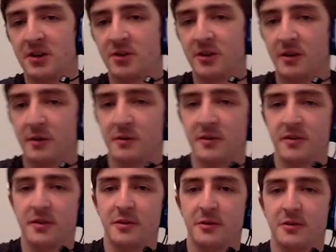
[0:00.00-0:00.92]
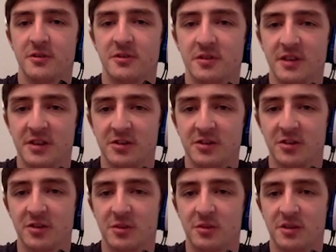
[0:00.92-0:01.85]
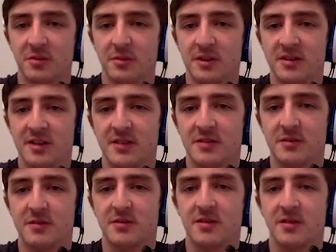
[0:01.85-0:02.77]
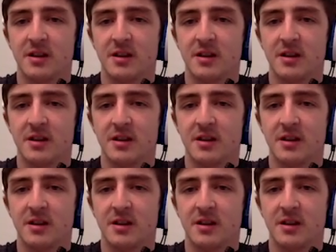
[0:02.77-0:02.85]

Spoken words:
so I would have thought Skuntank just comes in and wins afterwards.